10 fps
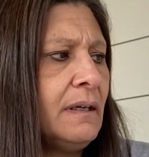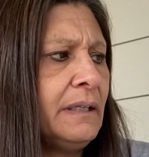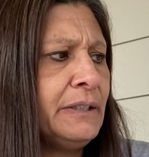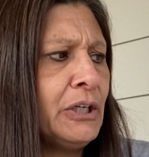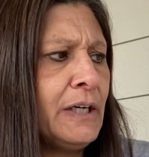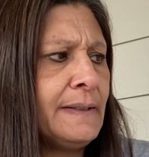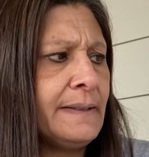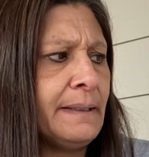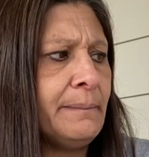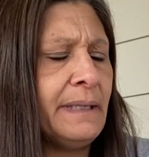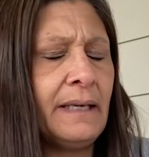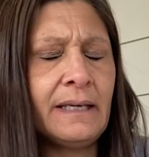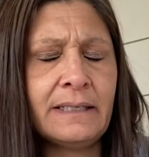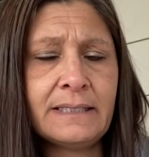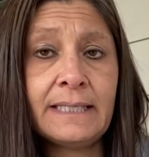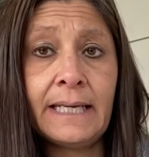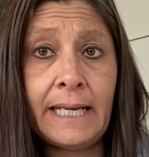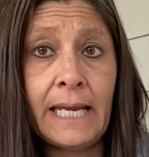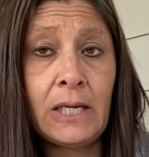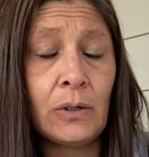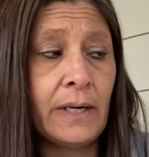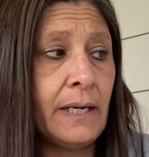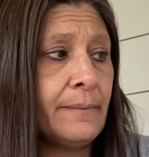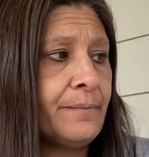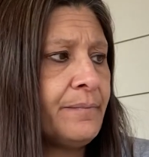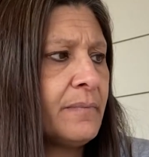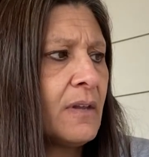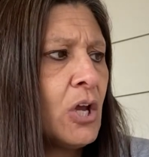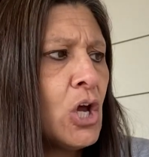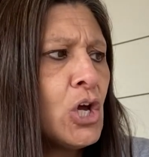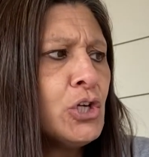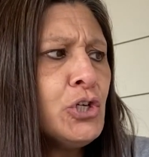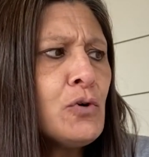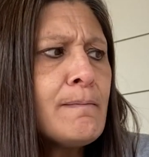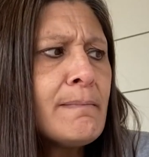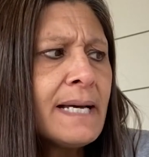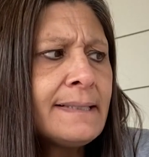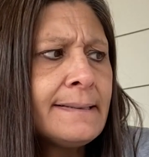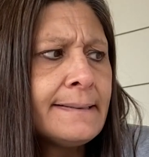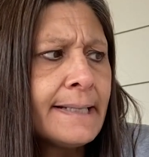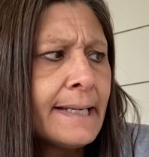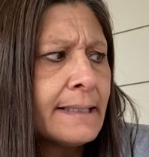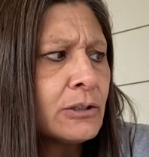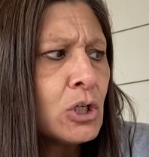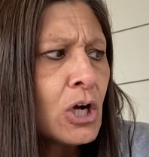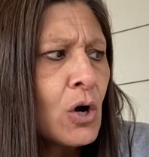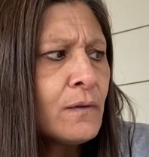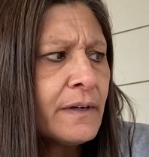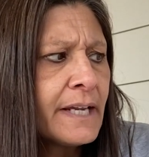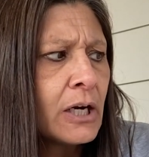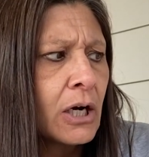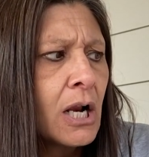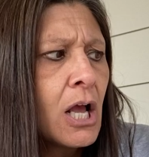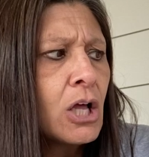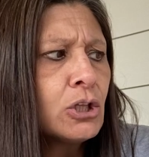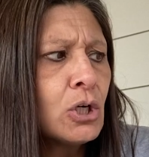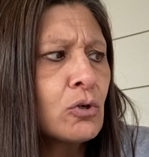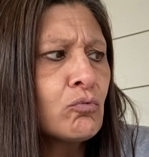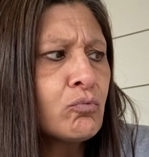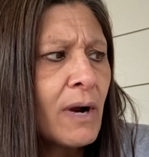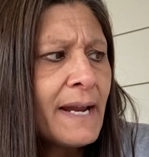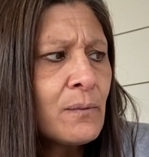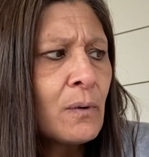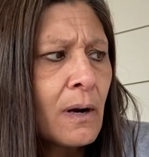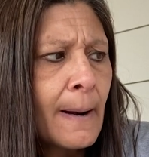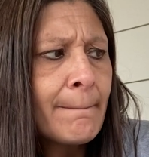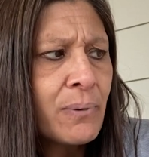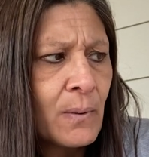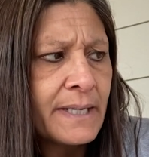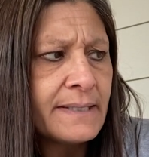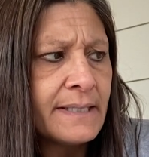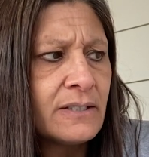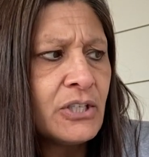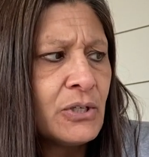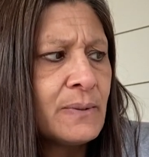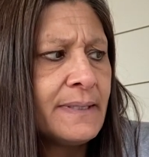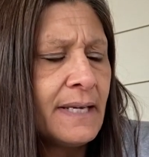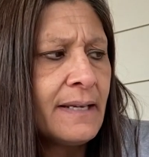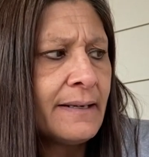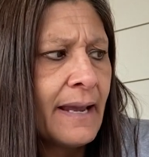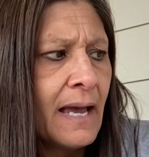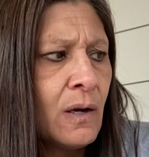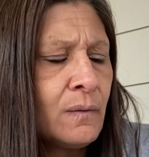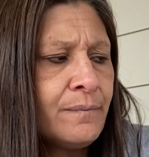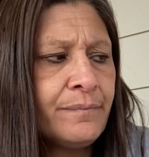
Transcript: Anansi began to get angry. "You must see it. Look over here. Look right where I'm pointing. Do you see it now?"